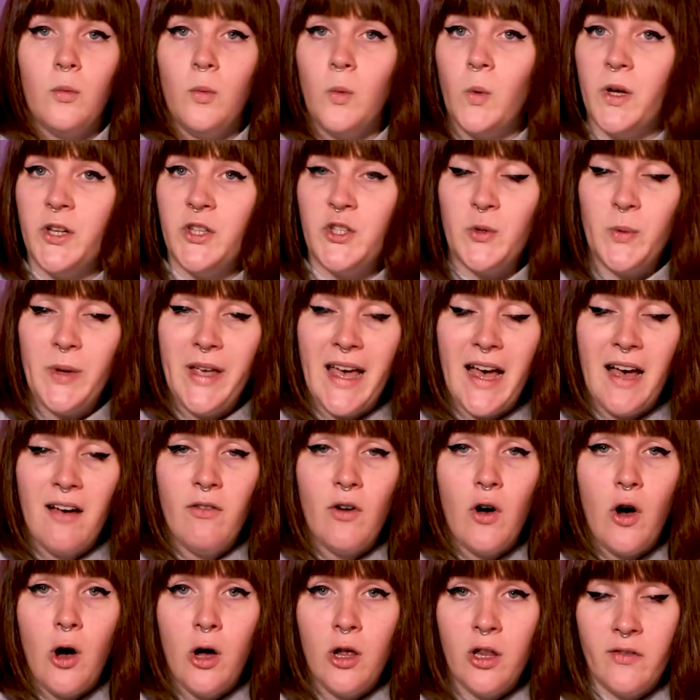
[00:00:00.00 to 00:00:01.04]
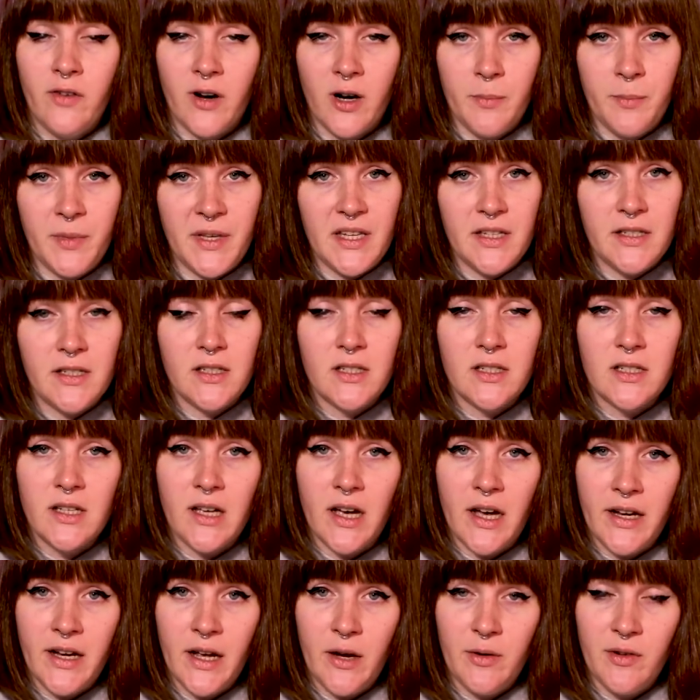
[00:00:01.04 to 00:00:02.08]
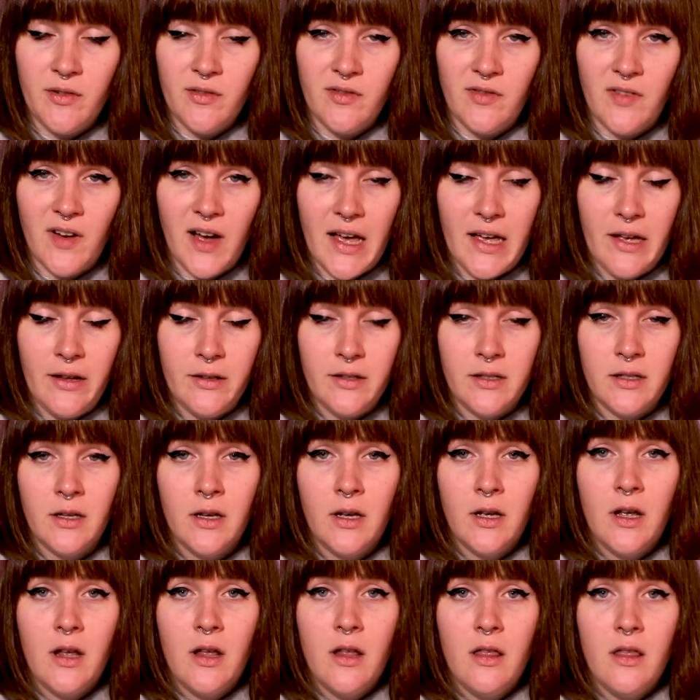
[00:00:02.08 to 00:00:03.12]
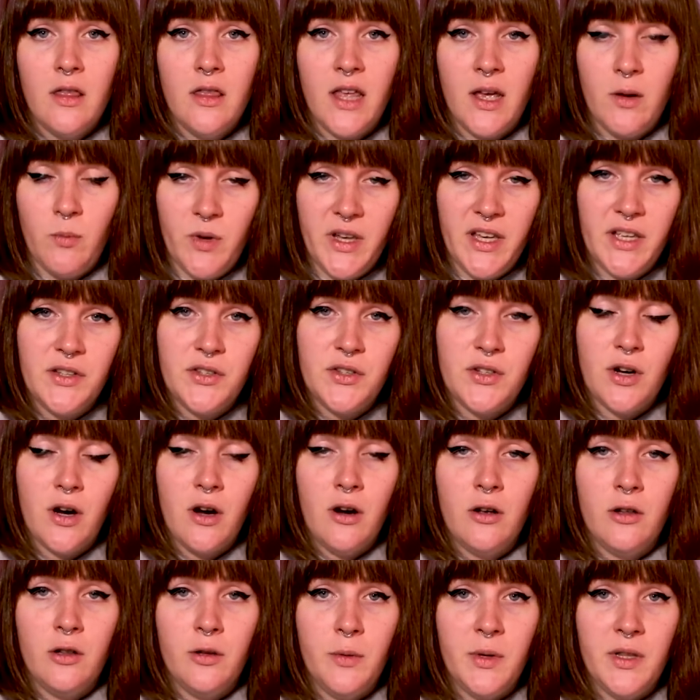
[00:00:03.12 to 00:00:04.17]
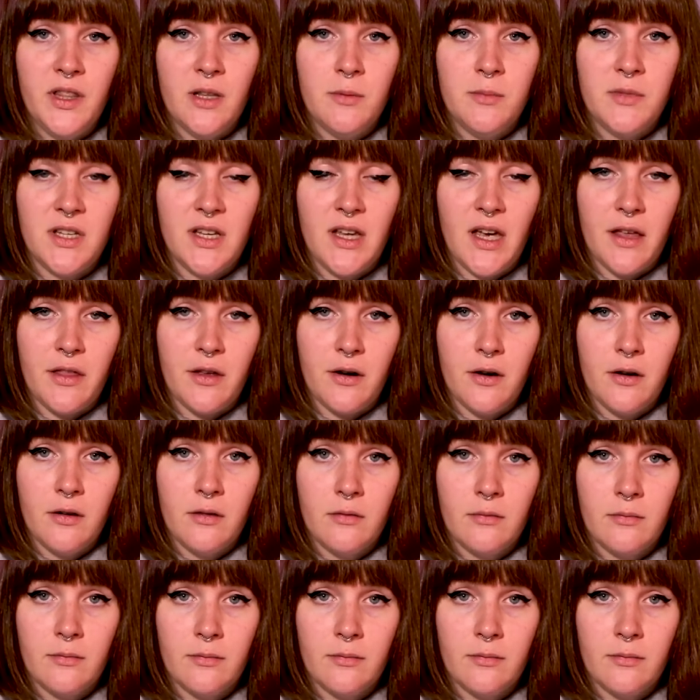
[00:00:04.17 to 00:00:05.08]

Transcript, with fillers: Once we have all of our pieces cut out and filed, then we can start gluing them together.